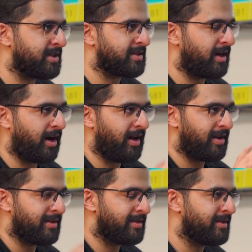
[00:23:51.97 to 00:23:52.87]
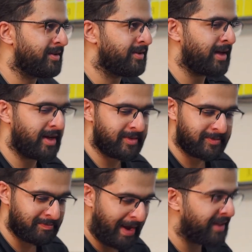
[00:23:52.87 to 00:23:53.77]
is all that
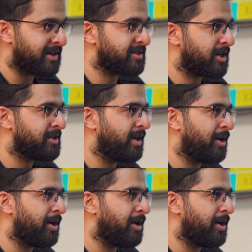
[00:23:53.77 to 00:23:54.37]
matters right now.